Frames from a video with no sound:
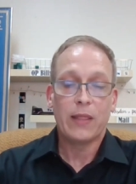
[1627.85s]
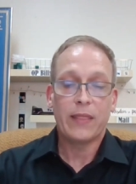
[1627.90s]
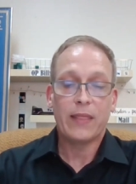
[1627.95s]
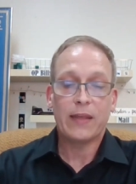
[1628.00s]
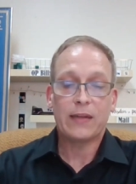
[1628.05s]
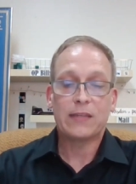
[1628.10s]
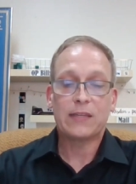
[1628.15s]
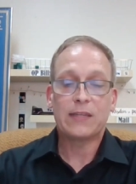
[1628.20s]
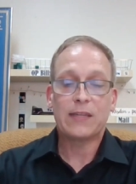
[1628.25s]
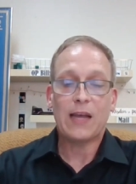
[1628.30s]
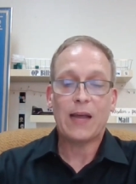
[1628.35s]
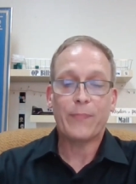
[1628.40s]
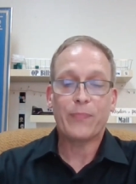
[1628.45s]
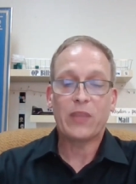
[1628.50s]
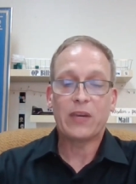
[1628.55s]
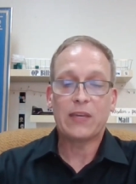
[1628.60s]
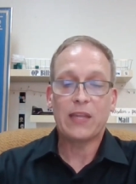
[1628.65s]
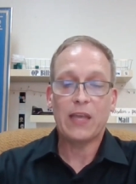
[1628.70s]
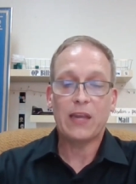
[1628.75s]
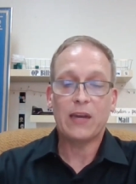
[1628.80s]
that
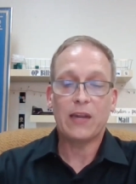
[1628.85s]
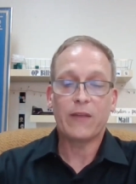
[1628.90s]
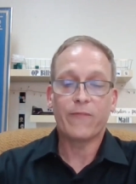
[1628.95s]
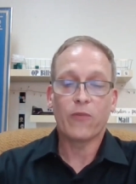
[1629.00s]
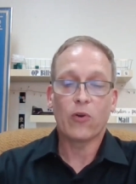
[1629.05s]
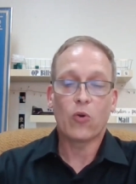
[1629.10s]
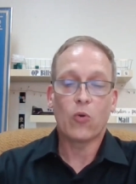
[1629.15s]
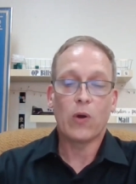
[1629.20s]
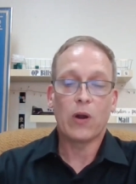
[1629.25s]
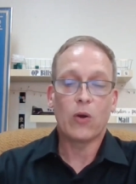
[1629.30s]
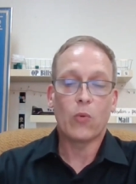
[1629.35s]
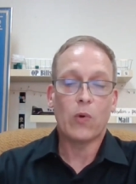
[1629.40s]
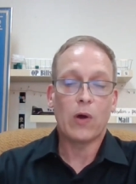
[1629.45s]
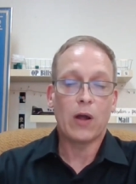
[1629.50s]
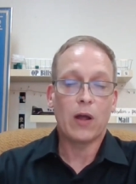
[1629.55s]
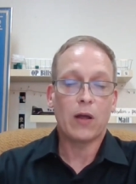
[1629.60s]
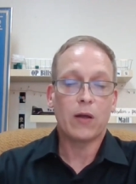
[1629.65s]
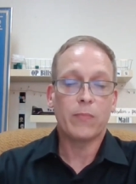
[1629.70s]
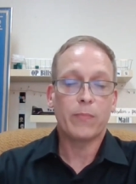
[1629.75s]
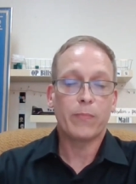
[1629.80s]
stopped attending for quite a
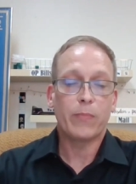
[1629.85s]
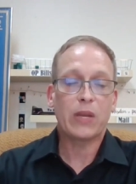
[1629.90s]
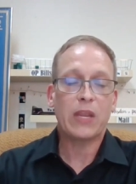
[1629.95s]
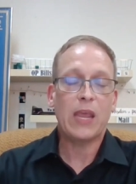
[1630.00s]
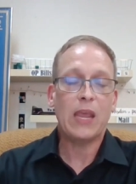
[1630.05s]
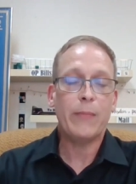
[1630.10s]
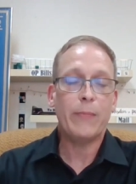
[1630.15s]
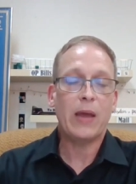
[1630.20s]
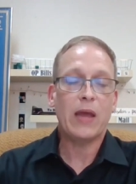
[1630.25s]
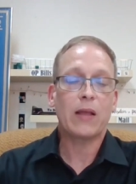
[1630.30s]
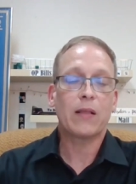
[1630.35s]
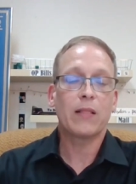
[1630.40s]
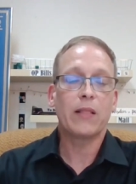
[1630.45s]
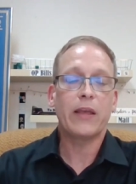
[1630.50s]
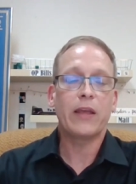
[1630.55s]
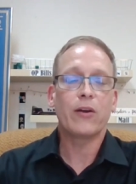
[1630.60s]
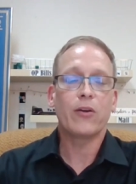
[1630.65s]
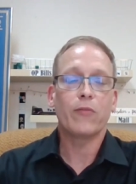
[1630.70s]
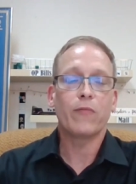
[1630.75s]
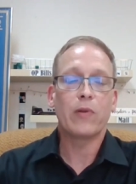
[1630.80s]
while, but came back
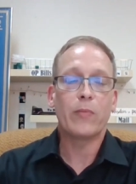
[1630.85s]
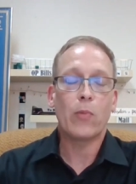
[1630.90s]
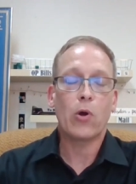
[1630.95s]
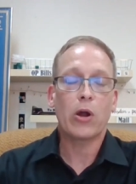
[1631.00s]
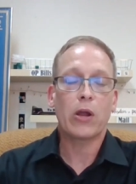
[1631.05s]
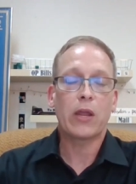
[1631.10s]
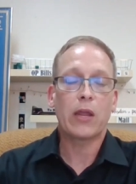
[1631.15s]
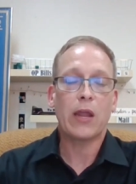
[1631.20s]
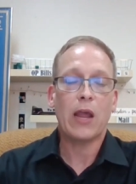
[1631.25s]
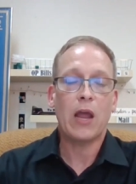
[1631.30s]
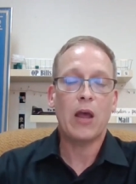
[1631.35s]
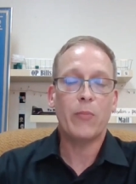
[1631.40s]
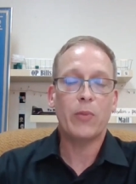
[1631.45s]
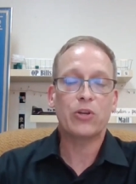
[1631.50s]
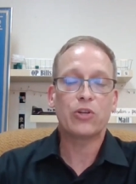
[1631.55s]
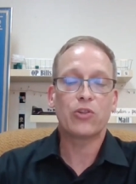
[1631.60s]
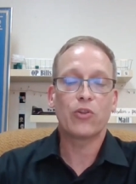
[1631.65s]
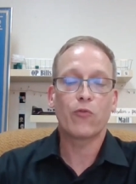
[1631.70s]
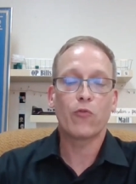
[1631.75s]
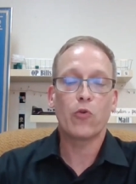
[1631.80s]
later remarking how
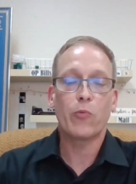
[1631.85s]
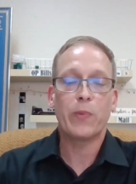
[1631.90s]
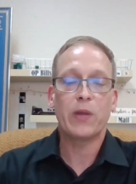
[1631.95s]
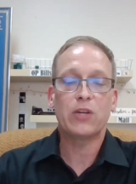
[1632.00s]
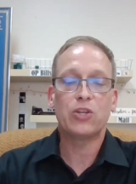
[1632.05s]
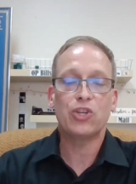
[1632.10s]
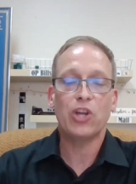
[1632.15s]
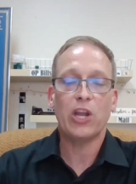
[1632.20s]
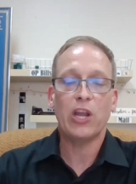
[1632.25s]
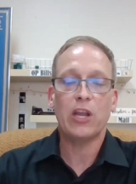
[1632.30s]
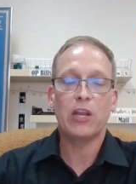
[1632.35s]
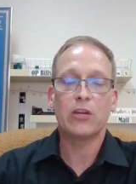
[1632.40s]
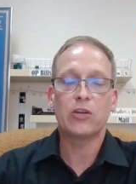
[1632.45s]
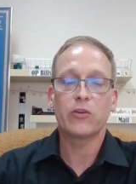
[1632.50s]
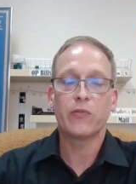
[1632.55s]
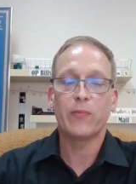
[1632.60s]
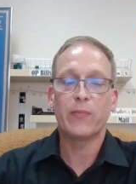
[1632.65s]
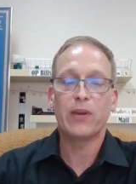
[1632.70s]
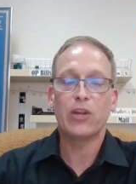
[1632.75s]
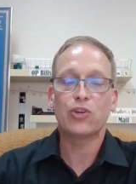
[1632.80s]
much the group had changed
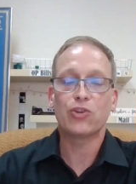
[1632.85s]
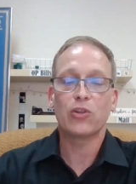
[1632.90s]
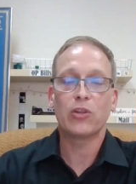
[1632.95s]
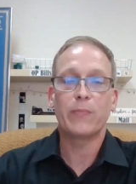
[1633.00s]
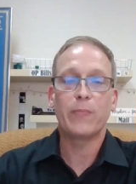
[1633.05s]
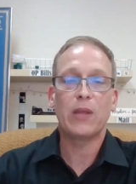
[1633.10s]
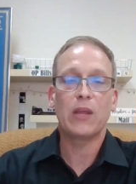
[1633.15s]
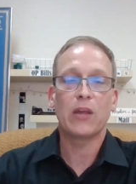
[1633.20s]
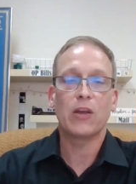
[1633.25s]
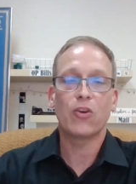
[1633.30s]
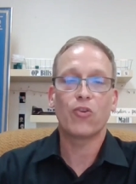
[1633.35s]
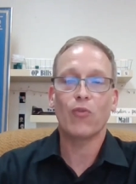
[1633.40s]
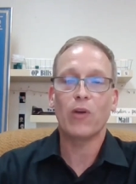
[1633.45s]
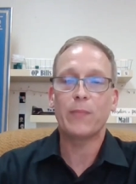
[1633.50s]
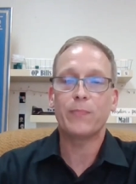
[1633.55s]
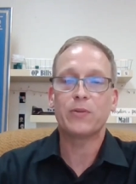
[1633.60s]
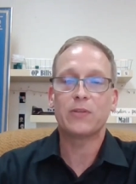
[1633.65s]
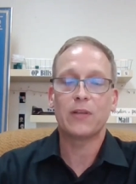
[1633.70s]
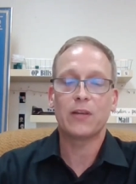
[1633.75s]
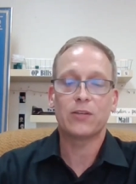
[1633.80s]
from initially being a
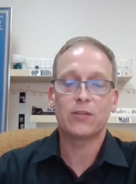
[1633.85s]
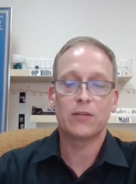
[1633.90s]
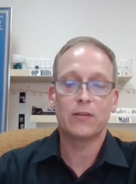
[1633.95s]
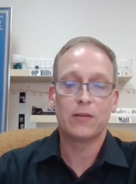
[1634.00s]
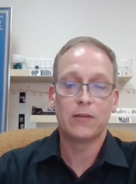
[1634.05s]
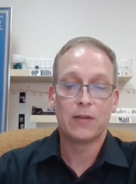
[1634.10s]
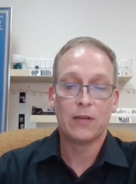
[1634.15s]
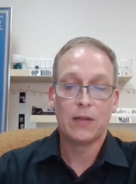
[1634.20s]
gripe session.